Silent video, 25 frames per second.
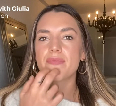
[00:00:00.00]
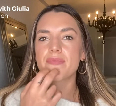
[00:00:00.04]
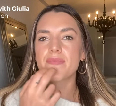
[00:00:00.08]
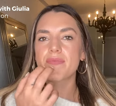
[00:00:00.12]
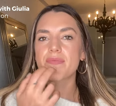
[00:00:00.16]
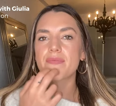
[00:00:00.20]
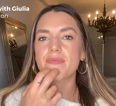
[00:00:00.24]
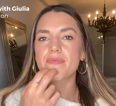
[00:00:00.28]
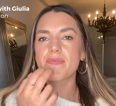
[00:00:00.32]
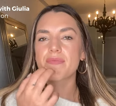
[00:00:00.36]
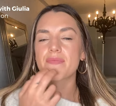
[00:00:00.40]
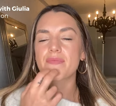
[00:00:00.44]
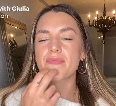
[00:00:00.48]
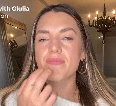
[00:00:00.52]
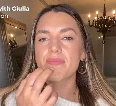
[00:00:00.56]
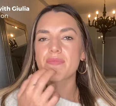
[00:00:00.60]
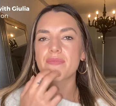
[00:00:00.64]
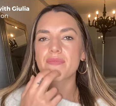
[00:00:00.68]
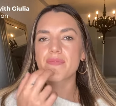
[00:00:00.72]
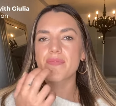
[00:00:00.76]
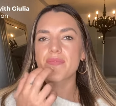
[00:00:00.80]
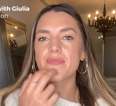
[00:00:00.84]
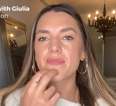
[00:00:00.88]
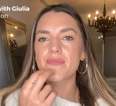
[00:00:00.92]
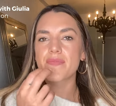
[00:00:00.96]

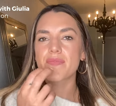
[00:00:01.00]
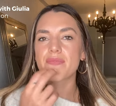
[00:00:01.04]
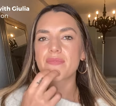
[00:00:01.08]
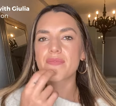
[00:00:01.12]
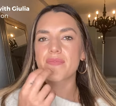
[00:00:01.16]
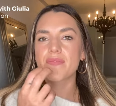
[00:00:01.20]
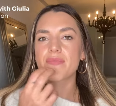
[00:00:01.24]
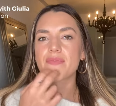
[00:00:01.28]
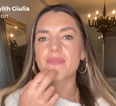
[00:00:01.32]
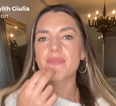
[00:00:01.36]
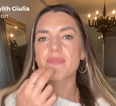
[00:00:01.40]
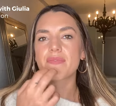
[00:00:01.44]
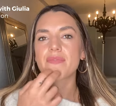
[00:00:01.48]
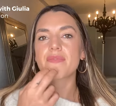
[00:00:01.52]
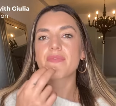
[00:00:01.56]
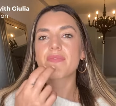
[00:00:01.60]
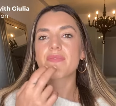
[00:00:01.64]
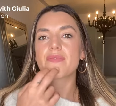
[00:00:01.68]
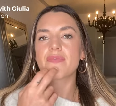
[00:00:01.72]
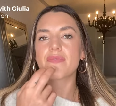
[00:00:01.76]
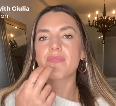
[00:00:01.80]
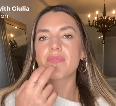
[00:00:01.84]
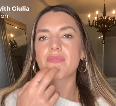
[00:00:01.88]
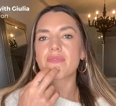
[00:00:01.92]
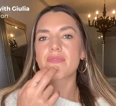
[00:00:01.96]

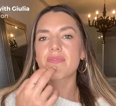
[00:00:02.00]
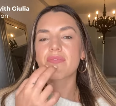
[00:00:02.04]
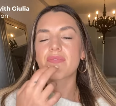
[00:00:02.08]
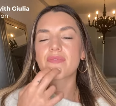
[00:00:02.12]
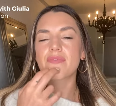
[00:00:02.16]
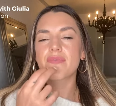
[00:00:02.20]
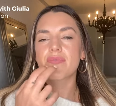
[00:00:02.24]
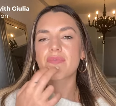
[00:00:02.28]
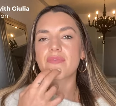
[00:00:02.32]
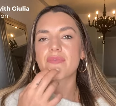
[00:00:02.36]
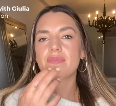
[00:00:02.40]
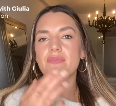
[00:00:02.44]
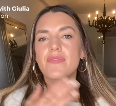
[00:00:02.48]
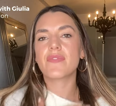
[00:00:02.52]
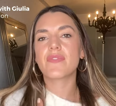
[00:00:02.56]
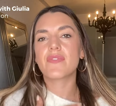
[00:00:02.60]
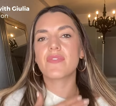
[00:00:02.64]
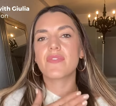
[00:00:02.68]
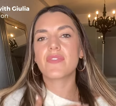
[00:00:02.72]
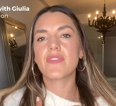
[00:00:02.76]
Nothing is said.